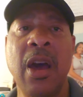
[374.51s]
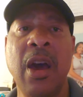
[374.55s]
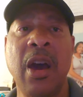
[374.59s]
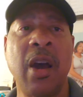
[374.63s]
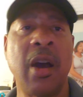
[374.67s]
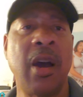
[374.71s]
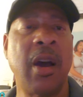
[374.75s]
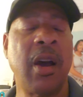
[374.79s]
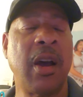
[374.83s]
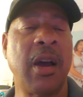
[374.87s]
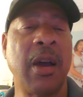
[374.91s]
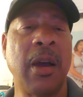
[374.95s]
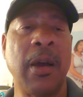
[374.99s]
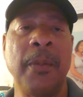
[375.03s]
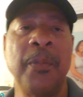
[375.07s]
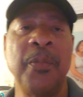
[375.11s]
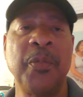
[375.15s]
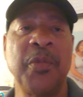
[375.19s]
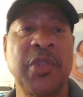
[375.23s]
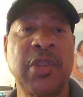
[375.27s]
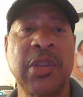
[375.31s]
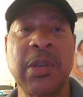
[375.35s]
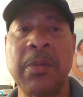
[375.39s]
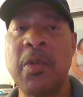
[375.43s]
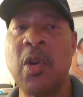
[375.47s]
Uh,
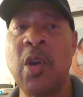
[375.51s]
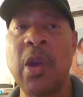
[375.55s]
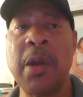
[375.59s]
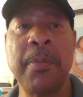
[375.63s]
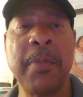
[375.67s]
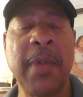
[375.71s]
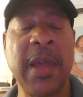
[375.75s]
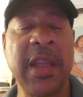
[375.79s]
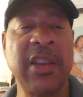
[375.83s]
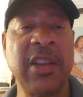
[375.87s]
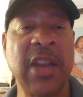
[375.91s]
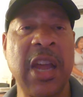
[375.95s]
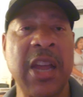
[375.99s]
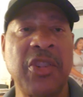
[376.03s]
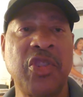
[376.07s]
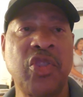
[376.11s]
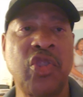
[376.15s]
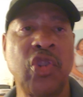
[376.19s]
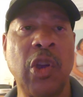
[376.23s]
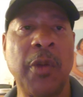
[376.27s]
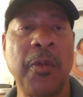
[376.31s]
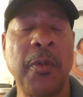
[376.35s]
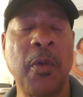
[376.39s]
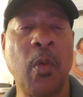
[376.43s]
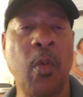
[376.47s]
someone may not
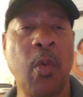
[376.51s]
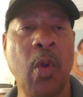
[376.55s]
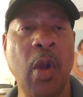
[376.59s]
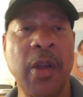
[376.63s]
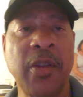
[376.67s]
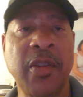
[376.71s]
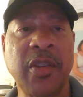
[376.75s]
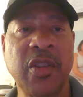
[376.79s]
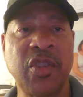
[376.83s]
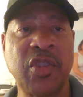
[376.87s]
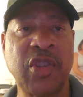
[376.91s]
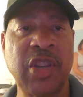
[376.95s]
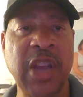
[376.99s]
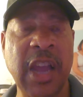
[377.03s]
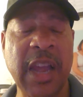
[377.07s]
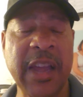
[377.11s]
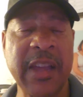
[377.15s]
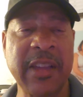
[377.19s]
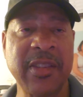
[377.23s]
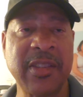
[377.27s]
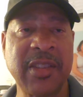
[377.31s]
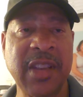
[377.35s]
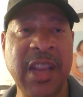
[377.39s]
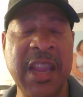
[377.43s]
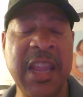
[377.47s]
show up for work to check
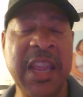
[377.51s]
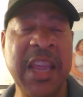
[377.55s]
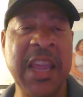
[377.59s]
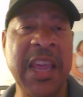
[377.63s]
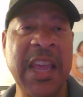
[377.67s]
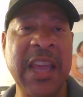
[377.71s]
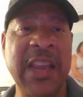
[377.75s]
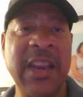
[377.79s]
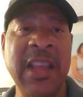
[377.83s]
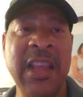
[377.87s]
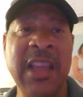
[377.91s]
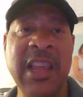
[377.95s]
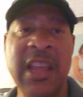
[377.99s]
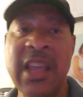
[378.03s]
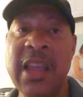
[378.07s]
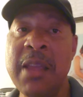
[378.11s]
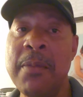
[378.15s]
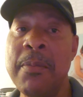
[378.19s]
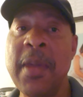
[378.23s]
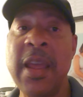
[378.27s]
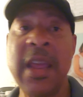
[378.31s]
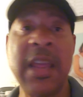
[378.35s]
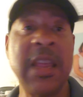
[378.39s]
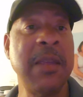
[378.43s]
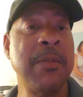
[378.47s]
us in. It
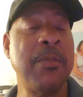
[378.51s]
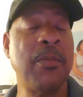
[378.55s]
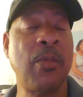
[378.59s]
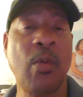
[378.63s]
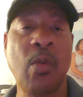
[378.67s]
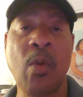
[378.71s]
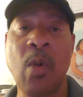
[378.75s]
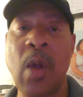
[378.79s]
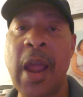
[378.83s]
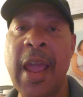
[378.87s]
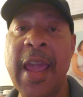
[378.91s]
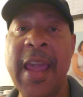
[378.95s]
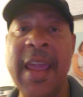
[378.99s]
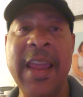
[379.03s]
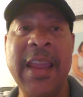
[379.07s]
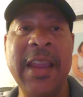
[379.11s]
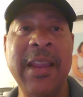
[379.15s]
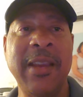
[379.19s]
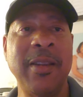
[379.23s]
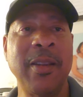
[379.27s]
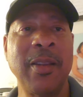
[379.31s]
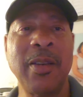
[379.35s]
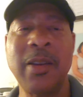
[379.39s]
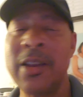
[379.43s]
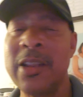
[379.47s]
may even
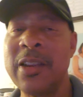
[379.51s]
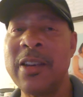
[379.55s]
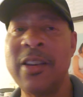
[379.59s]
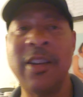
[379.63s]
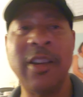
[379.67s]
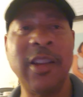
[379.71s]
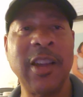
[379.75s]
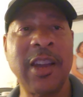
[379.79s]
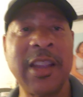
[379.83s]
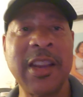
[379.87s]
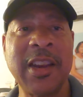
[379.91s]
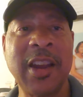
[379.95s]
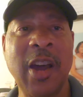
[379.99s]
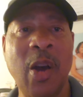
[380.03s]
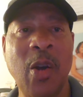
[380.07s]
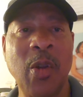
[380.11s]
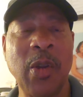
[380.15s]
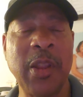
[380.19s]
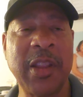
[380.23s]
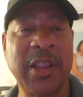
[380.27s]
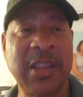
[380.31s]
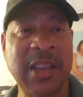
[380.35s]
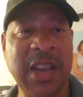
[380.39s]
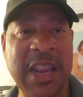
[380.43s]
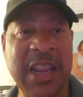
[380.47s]
rain. Look, look at all
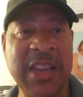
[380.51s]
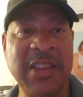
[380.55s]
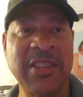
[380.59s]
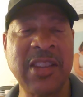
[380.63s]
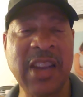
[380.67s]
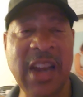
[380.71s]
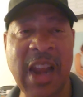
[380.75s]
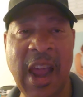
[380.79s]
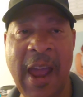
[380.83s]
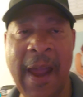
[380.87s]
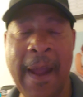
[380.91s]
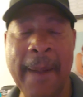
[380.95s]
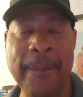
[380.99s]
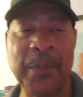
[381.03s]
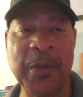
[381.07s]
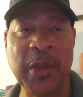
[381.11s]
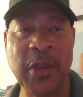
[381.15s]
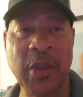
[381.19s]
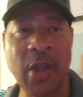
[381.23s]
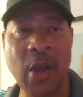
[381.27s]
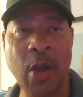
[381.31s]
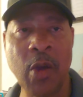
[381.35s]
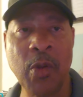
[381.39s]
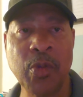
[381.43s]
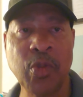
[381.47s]
the things that I have to
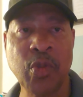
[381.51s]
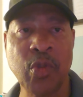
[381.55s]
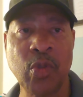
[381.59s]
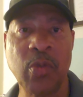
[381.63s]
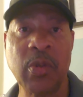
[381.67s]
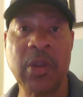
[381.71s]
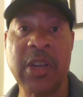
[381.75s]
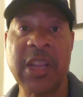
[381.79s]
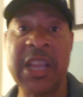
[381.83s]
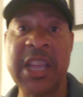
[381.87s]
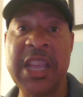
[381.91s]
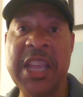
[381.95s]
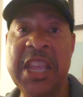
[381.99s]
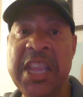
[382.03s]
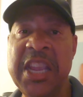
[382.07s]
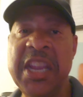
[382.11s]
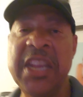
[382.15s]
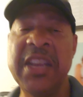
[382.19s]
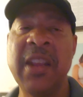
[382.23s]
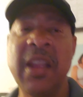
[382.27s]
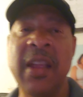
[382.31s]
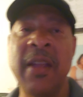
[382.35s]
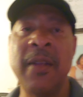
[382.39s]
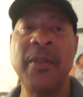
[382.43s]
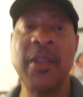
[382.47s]
go through. The
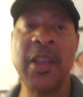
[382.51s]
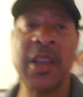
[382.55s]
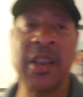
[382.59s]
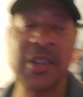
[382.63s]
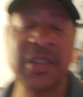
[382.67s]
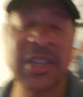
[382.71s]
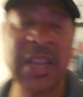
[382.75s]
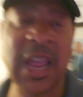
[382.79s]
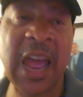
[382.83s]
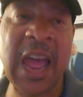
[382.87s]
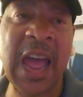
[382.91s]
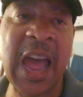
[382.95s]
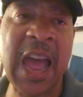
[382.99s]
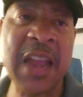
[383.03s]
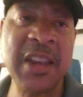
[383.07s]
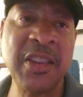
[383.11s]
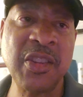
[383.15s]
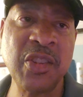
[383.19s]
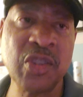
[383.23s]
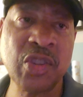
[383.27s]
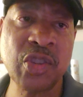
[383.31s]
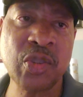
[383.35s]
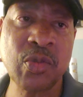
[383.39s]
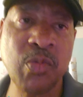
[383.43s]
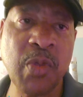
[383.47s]
heat is hot.
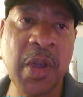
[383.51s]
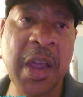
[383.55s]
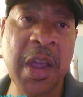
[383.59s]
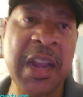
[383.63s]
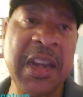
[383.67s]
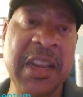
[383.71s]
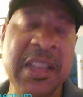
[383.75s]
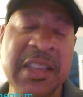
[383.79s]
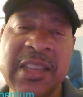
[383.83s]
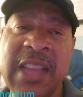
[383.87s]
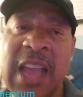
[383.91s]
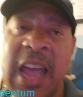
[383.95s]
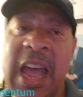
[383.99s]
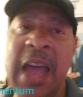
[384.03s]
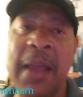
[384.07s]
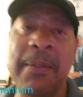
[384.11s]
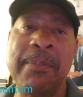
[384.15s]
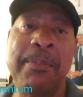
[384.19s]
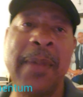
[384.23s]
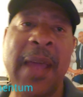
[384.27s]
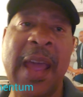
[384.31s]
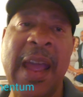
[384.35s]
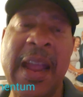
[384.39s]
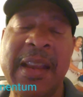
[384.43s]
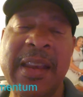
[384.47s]
You sweat is
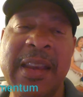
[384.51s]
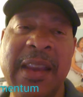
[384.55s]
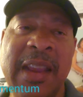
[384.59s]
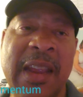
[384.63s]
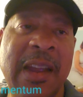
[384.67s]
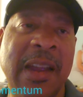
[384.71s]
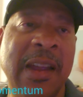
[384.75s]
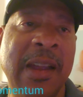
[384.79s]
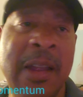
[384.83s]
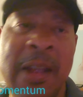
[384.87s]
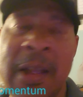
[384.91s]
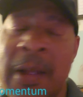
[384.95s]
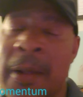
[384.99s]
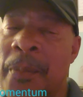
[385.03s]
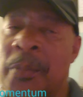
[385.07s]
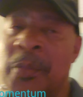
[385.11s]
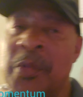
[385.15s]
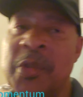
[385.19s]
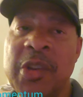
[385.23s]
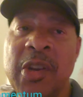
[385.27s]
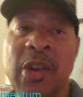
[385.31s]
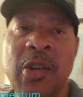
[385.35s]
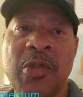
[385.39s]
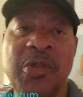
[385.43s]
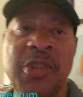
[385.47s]
hot back there.
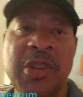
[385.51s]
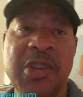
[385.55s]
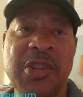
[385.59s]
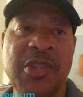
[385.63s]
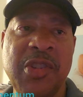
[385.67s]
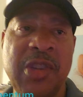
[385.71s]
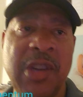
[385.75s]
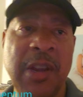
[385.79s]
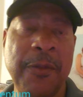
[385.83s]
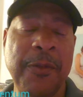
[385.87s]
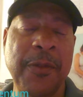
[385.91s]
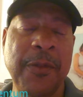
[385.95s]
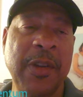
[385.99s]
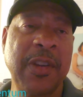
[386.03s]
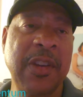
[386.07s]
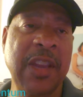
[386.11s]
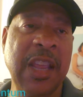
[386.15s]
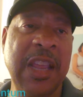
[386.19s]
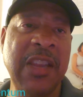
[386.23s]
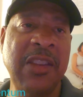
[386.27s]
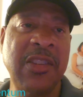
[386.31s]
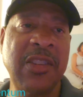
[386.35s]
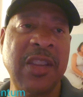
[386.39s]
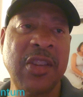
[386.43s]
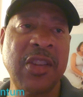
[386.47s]
You know, just different
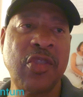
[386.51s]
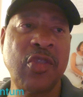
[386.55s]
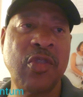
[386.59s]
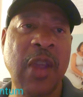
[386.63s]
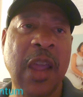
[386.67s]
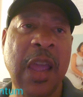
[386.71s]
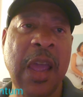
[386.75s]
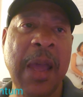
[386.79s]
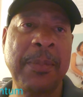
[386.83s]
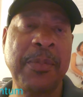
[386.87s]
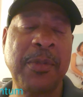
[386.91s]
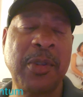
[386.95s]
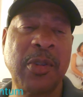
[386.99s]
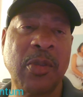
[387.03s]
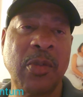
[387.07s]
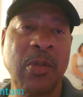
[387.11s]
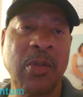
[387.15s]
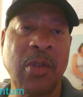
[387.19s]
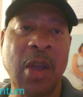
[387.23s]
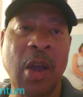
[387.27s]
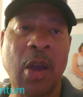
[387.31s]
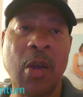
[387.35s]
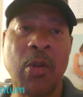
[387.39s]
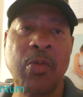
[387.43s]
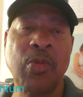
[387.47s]
things that you have to
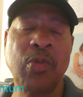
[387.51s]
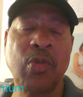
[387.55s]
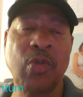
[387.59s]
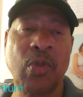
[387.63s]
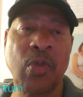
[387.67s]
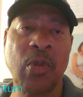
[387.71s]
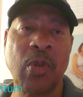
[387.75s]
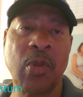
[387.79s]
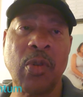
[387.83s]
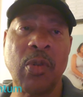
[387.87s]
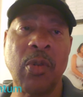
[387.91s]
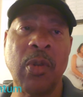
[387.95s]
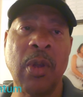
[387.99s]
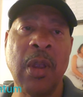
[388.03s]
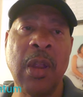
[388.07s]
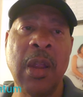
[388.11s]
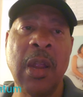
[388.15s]
go through.